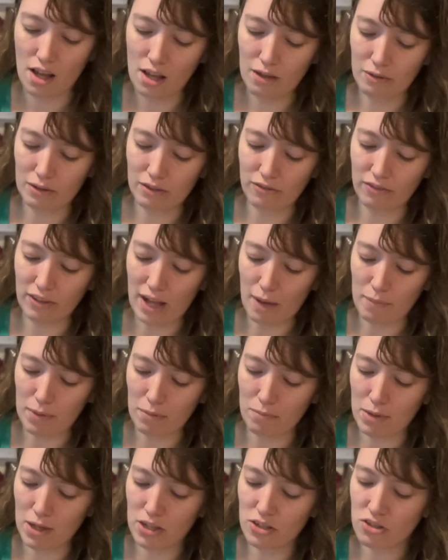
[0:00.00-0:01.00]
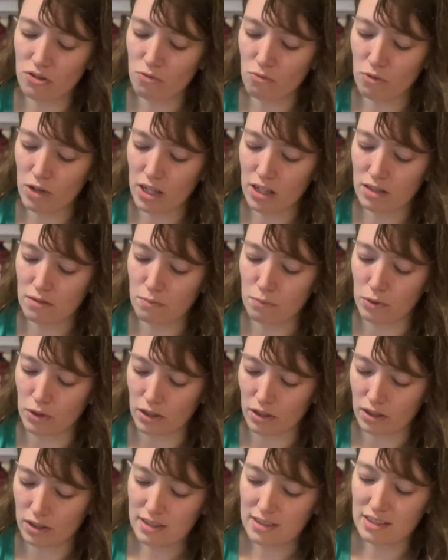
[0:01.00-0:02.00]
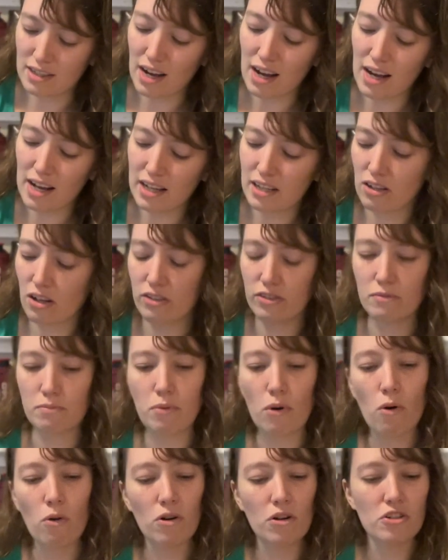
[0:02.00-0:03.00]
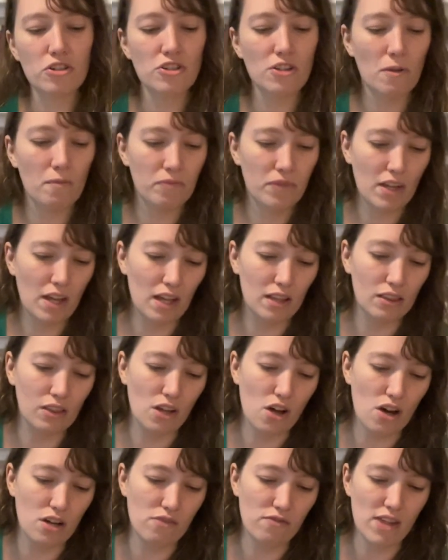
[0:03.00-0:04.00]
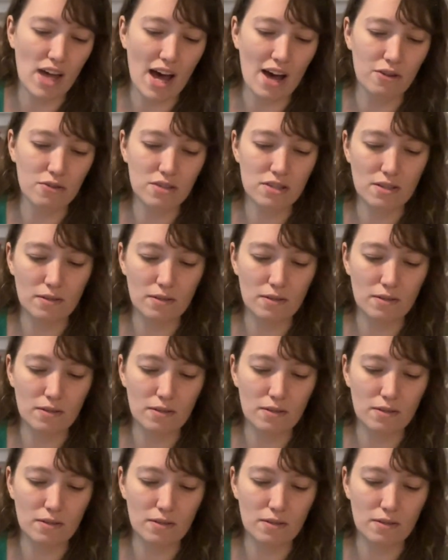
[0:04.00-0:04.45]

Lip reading: while the flapping pigeon-winged book died on the porch and lawn of the house,